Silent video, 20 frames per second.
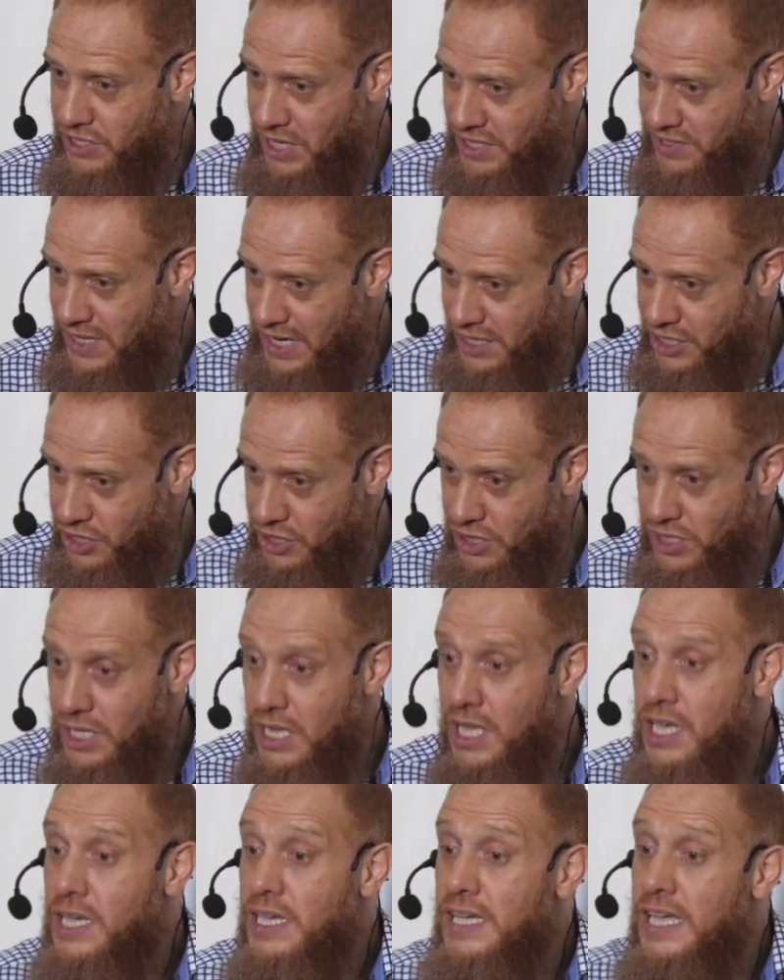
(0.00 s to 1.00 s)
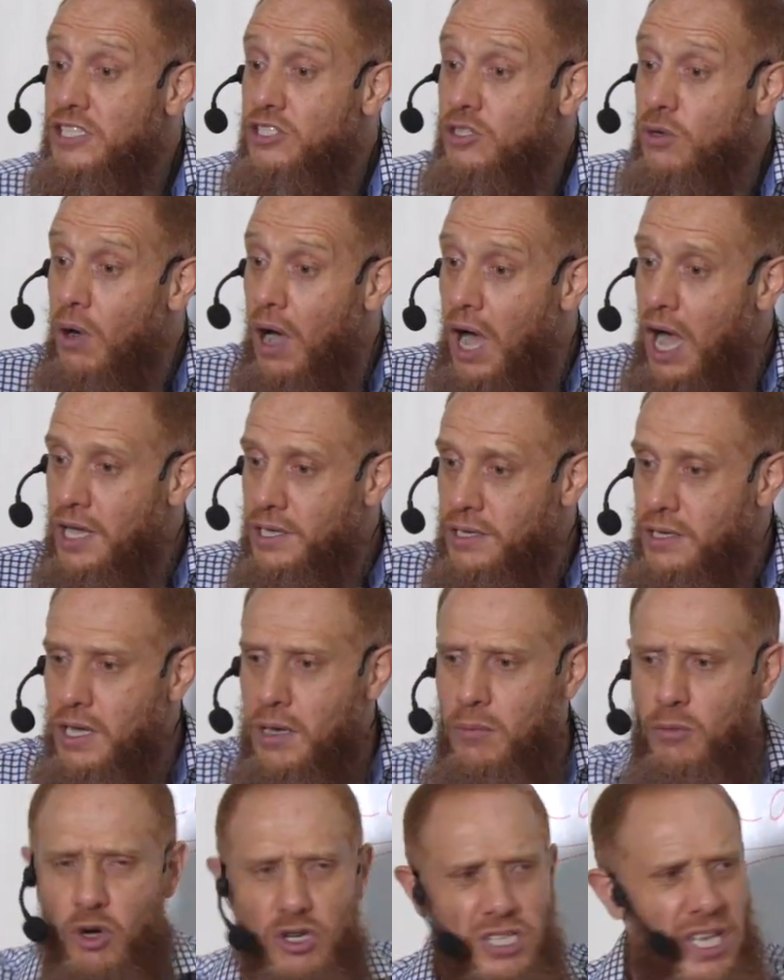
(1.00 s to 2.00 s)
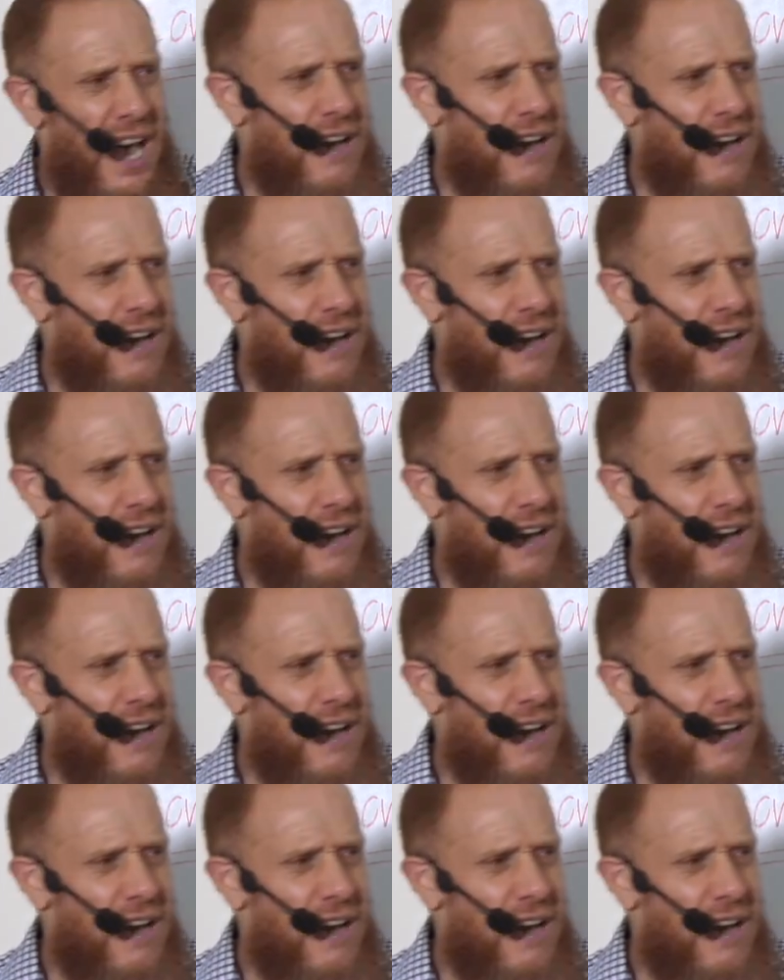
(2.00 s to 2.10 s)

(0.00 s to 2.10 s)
transactions gets so high. Because I